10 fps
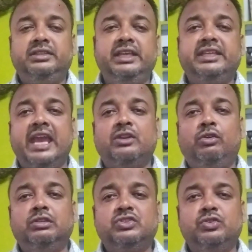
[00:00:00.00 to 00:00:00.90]
they can
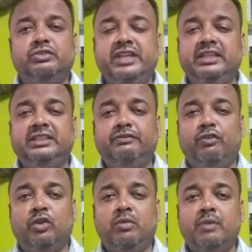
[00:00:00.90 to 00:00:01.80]
also take the
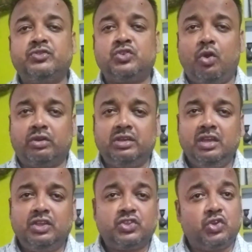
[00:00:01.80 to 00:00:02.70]
form of
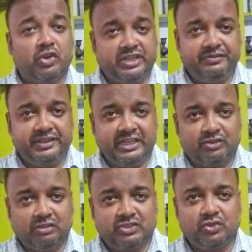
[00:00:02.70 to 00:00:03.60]
stock
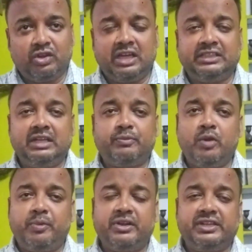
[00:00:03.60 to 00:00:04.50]
dividend also or other
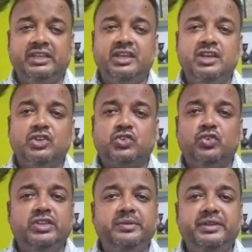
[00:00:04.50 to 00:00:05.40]
property.
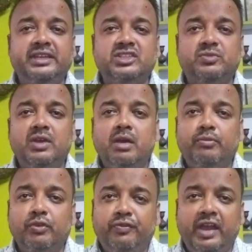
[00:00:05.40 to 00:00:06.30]
So dividends
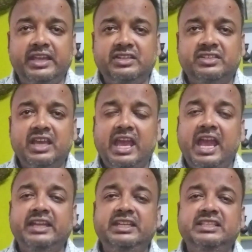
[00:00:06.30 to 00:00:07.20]
provides
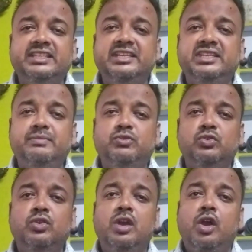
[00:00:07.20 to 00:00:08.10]
an incentive
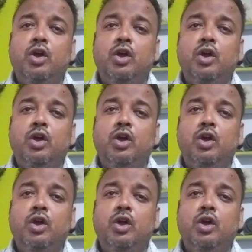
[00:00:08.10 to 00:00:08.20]
to